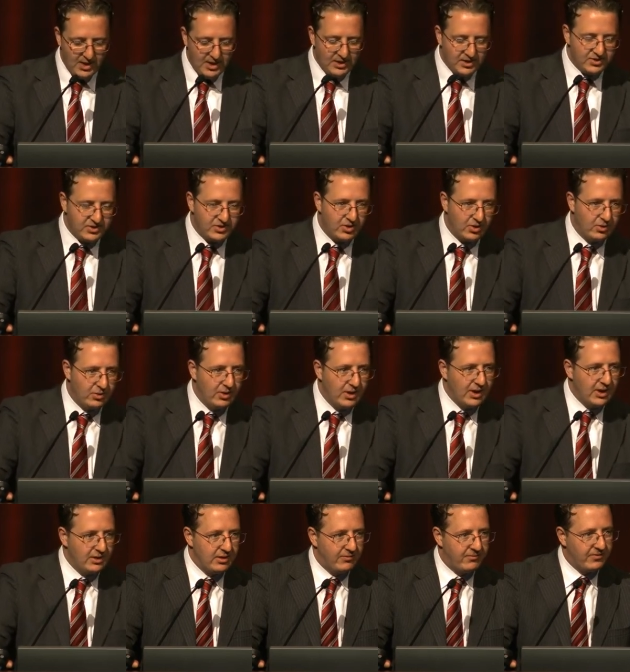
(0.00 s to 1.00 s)
So
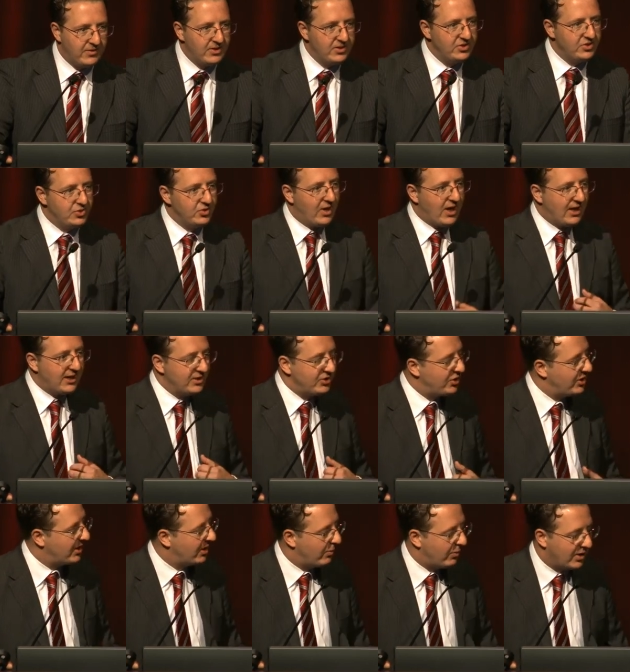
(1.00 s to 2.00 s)
the first
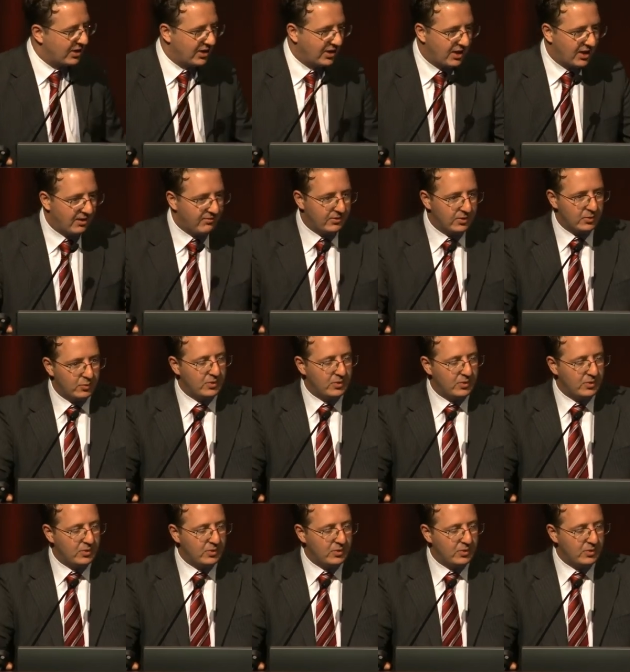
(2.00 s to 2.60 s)
strategy that I want to cover